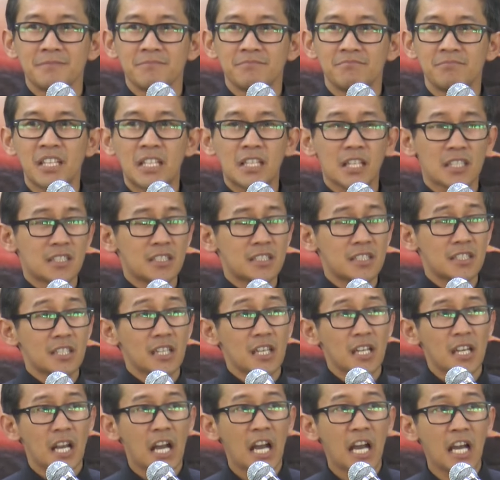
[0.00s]
because
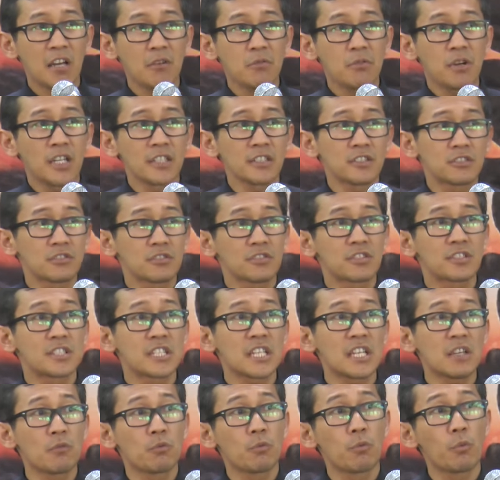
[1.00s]
I want to
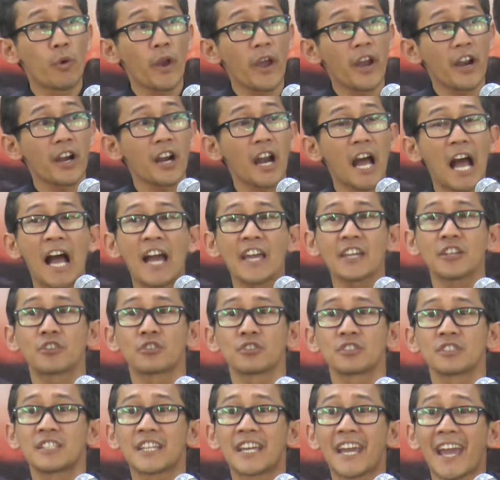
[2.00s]
see where I
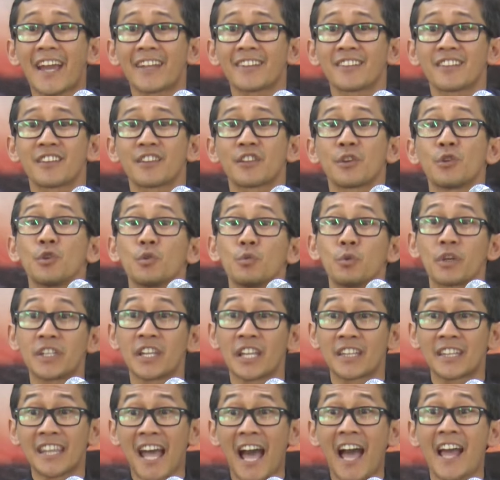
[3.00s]
could get through with
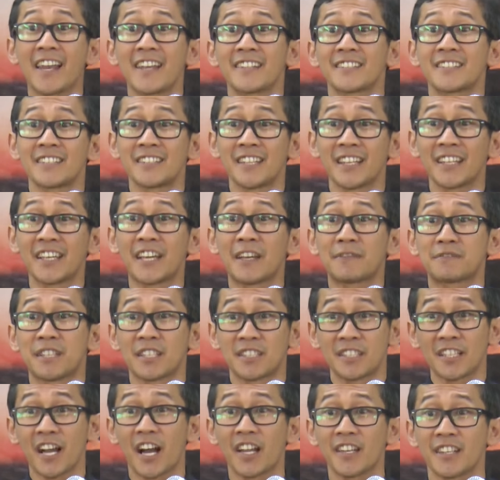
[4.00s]
the talents and the gifts
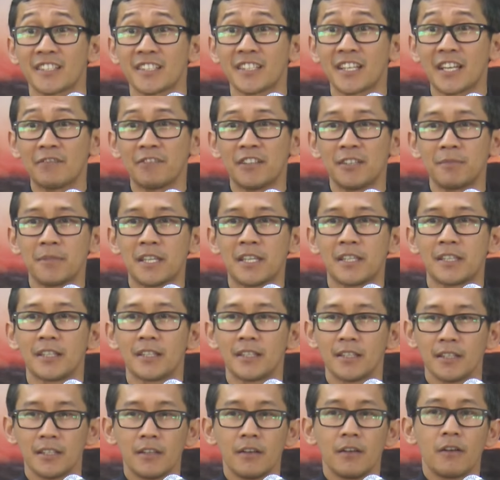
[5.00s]
that God has given me.
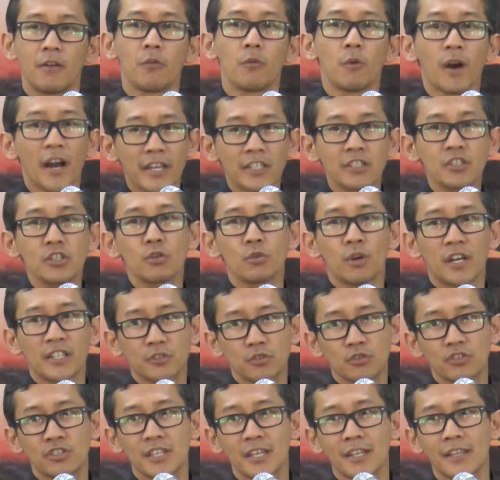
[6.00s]
Why do you want
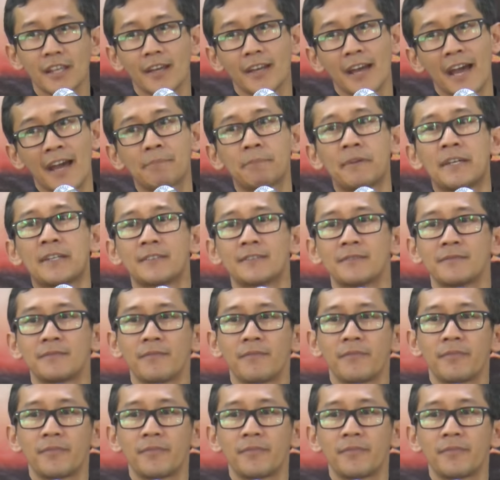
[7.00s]
to see that happen?